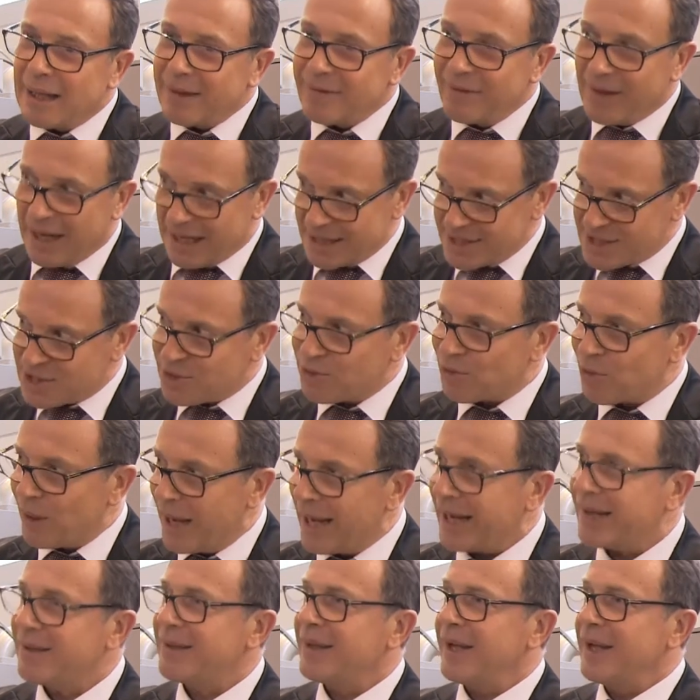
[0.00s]
That's
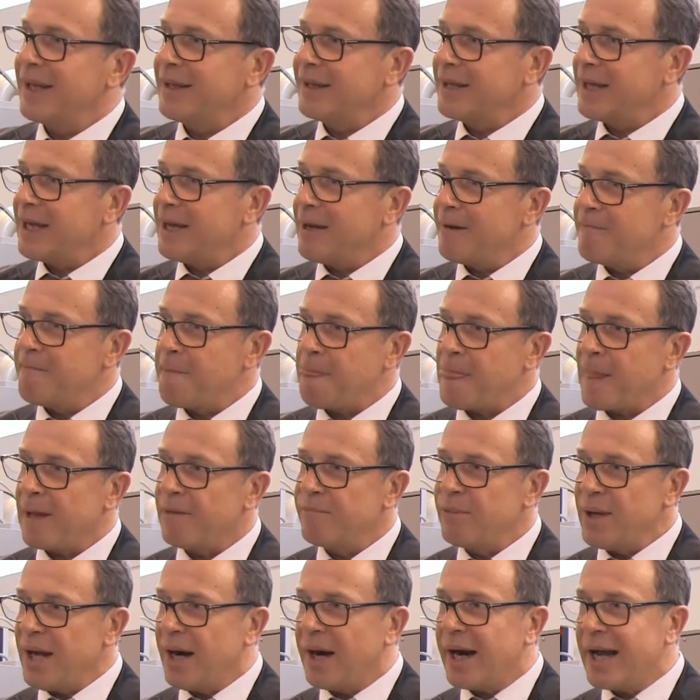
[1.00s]
correct, and
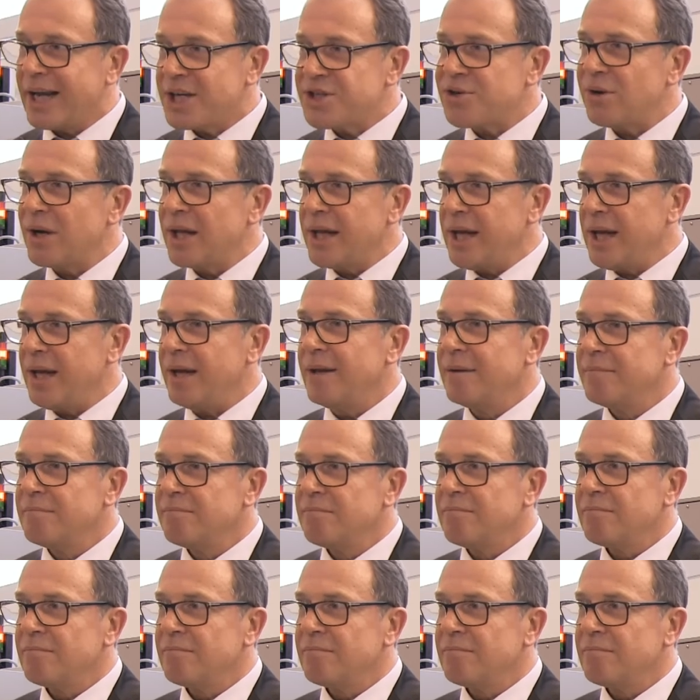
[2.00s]
we are actually,